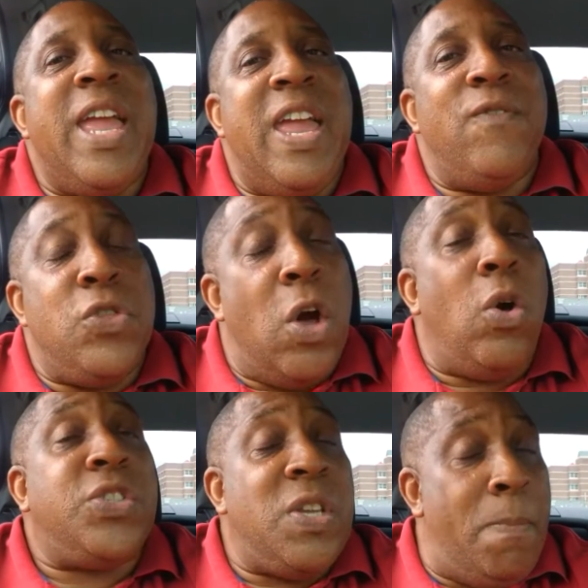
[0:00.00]
Even
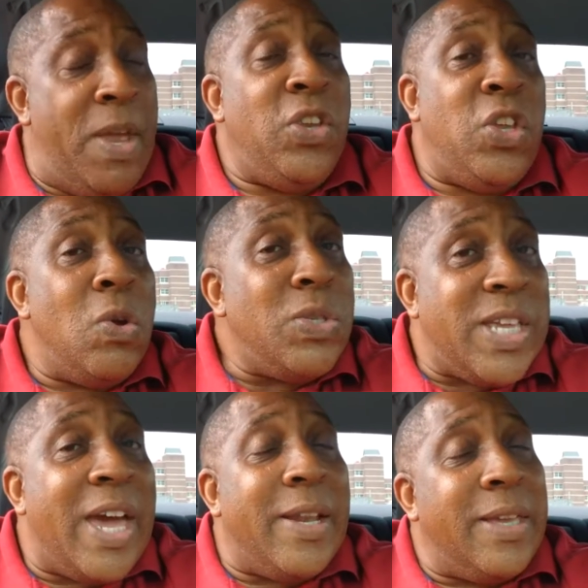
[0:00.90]
though some men
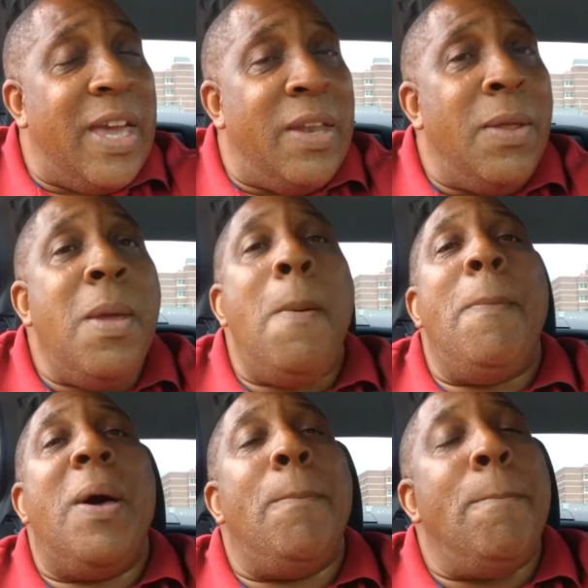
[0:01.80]
use that again,
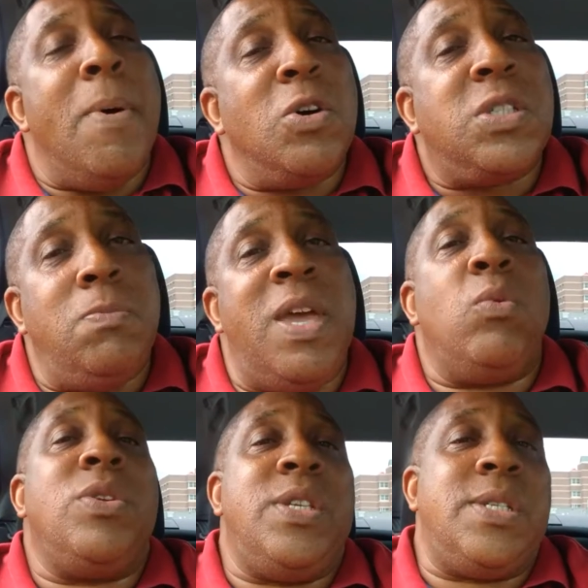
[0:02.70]
but most
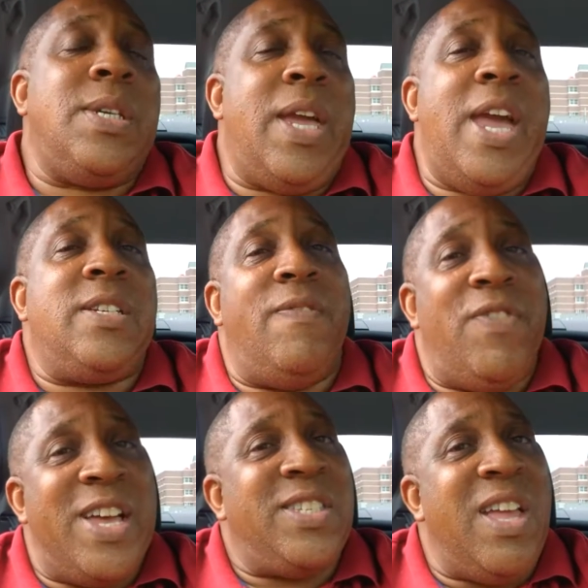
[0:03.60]
men will disengage
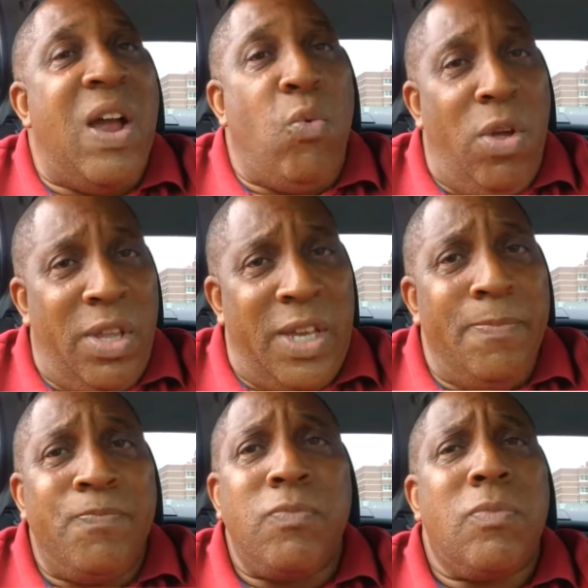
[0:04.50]
if that's not
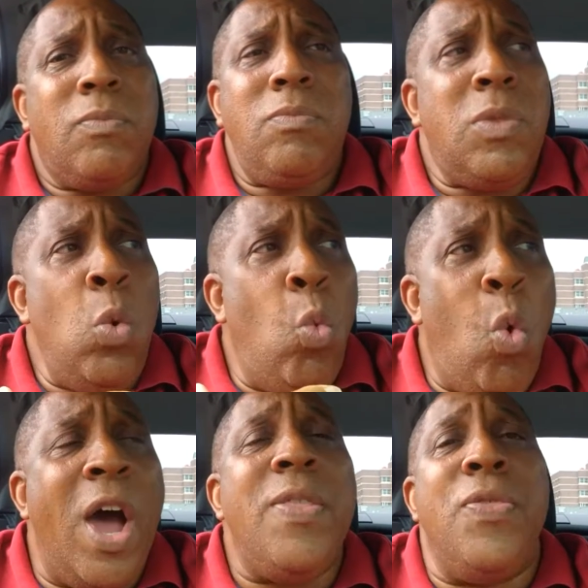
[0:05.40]
really
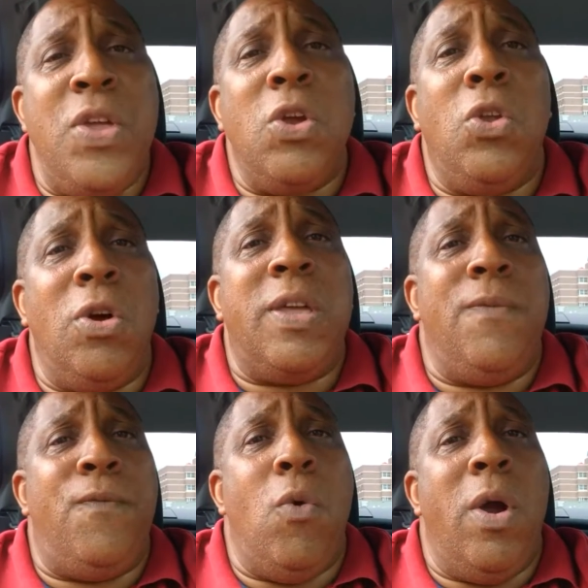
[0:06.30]
what they're
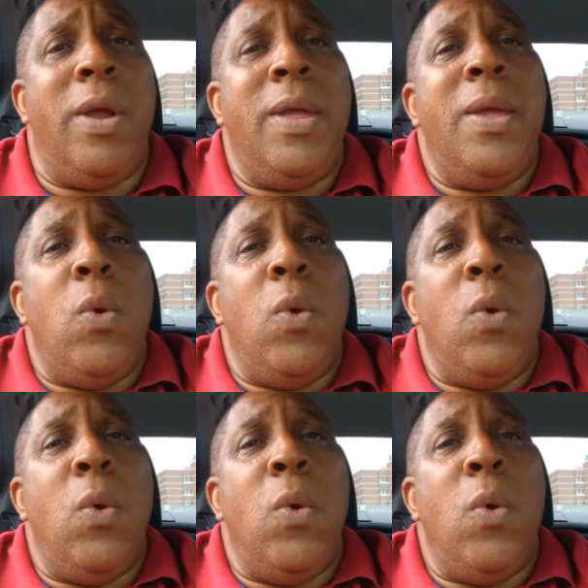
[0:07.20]
looking for.